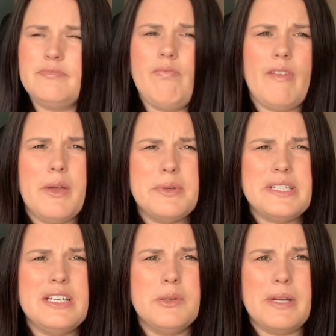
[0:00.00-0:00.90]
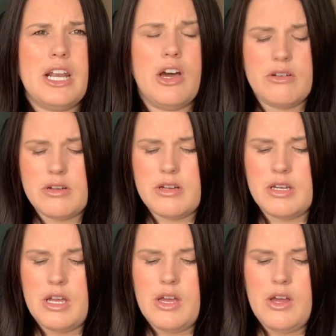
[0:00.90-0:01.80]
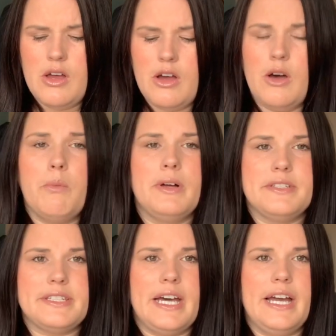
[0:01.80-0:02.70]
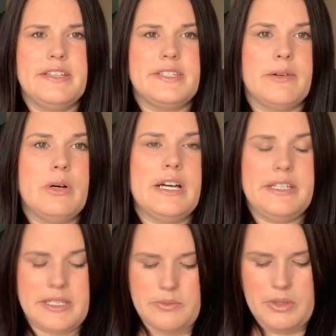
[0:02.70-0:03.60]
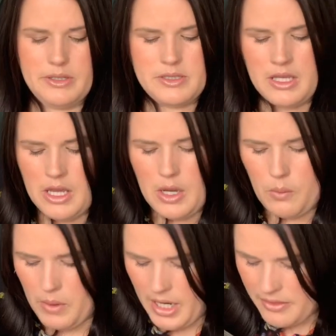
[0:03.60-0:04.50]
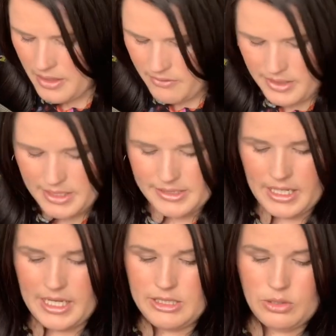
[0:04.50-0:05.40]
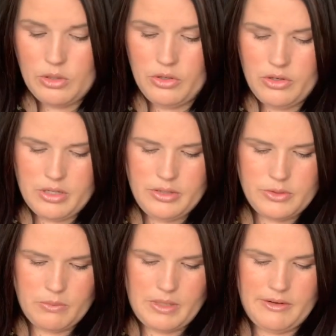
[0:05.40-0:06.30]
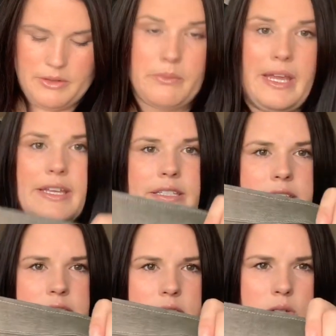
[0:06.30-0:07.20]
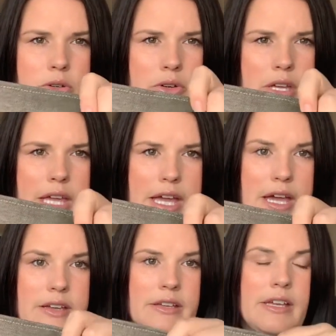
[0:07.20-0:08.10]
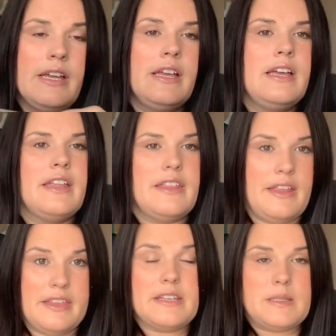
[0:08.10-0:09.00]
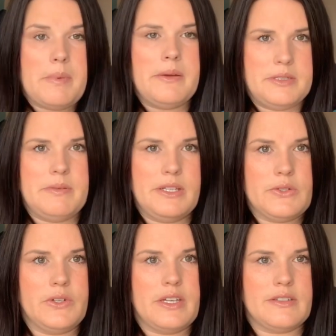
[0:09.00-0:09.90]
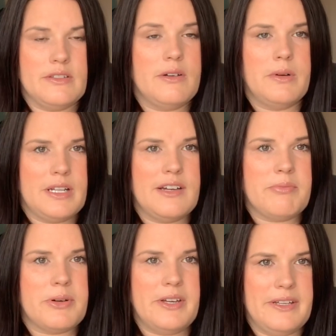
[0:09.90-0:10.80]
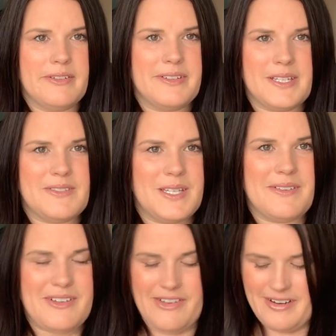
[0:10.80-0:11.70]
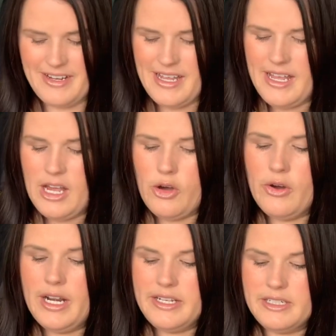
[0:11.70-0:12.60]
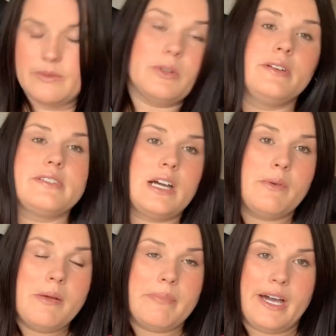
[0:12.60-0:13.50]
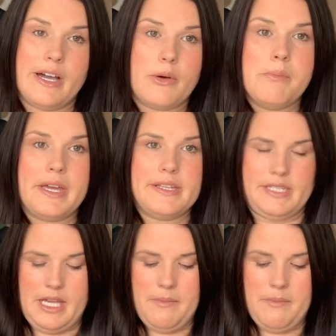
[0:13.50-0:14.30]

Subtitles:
it was a little bit long on one side. So what I did was, where there is a tuck somewhere on the waist, there's a tuck here, and that's supposed to be a tuck. It's not one I've put in because I've sewn it wrong. All I did was I went back, unpicked it,